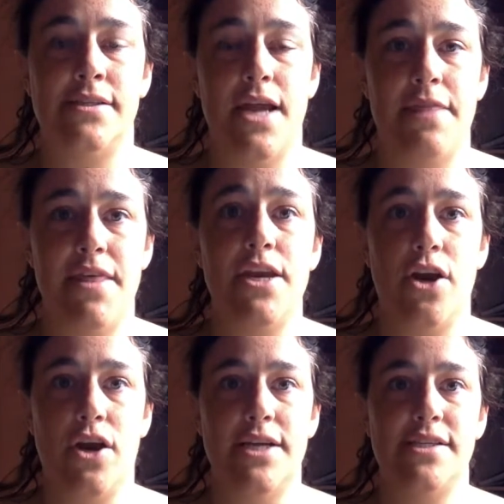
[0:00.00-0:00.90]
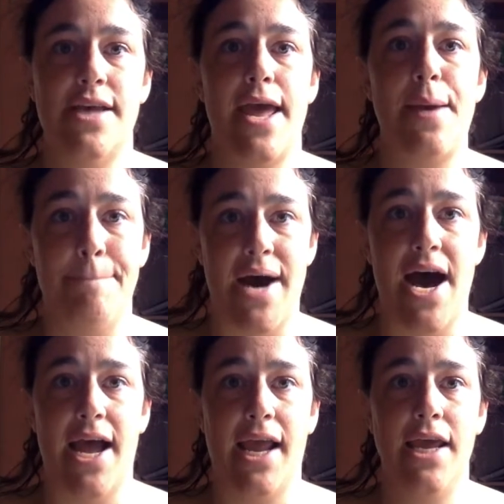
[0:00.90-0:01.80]
and then you're going to say
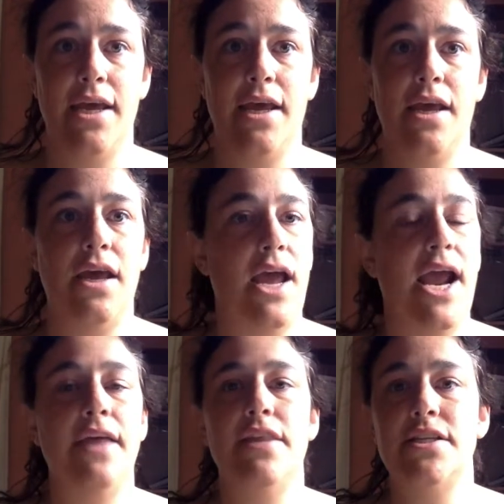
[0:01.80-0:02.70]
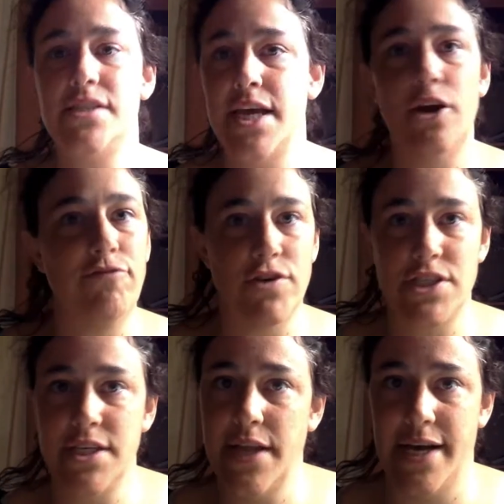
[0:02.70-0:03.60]
by, and then say your
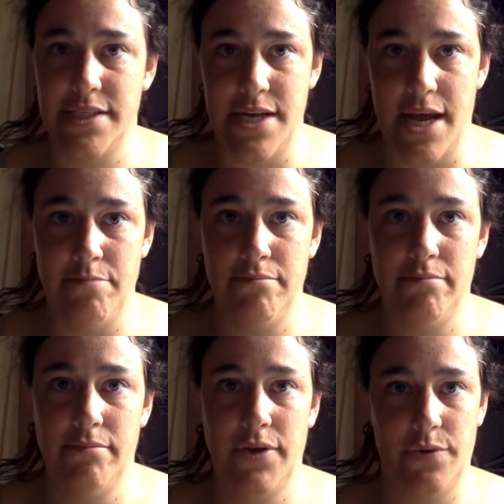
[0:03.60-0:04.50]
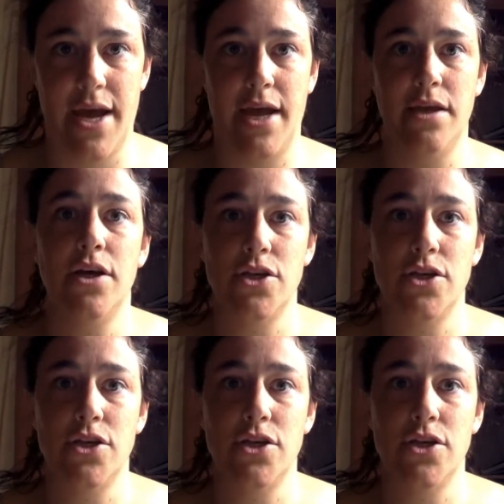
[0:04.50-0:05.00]
first and last name, okay?